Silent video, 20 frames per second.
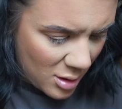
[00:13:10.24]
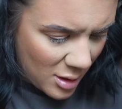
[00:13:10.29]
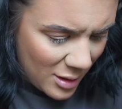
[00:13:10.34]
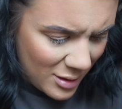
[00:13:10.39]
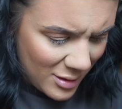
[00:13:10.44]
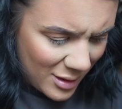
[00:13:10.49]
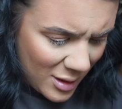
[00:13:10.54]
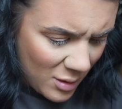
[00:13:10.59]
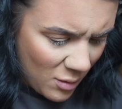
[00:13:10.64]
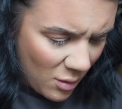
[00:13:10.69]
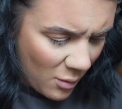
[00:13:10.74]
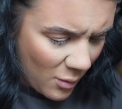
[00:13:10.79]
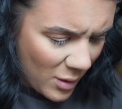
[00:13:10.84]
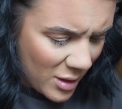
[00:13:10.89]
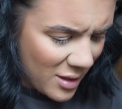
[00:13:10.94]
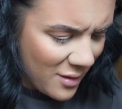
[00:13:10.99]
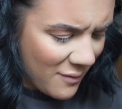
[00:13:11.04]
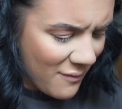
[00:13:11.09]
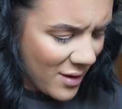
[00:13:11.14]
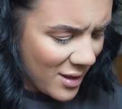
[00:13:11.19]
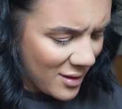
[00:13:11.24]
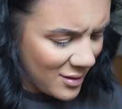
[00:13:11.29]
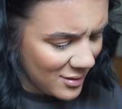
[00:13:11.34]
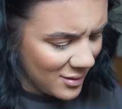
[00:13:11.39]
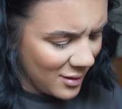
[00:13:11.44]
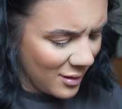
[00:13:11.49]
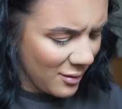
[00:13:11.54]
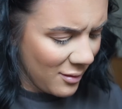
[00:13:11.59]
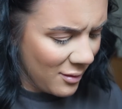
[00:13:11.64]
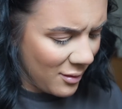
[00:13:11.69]
tell you what, when you invest
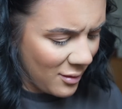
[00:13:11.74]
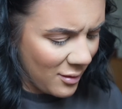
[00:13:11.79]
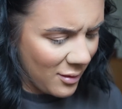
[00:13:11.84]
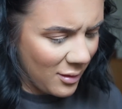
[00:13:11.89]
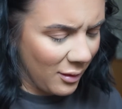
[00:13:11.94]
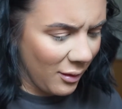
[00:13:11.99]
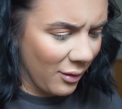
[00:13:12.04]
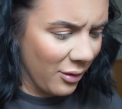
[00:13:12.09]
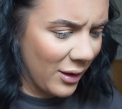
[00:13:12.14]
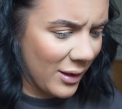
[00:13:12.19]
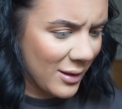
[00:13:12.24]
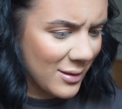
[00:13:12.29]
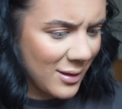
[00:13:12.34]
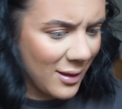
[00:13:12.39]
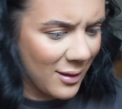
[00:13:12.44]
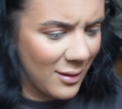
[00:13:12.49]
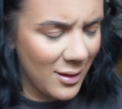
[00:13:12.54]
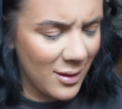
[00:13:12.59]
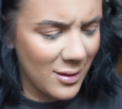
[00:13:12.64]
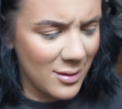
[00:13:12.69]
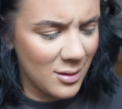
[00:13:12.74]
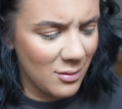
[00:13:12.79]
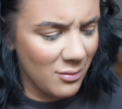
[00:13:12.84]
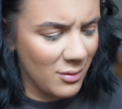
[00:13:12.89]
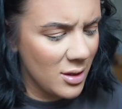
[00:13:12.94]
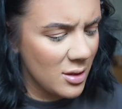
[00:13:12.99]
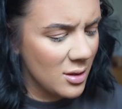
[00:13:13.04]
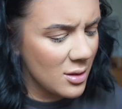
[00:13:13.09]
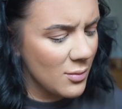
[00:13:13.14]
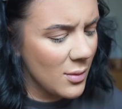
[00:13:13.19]
in little things like this, it
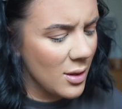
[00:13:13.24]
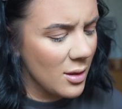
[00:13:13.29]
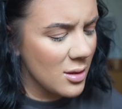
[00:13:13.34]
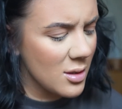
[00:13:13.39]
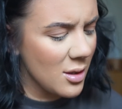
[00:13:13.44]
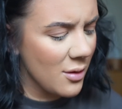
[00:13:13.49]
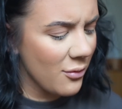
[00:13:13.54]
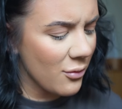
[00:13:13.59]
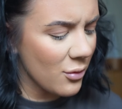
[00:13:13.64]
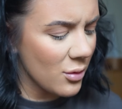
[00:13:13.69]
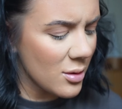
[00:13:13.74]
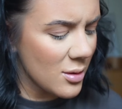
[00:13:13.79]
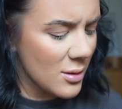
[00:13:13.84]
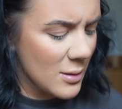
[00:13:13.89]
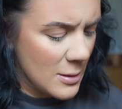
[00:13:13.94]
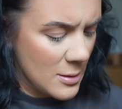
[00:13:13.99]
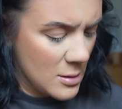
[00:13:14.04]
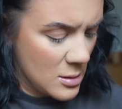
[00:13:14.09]
really does make the difference.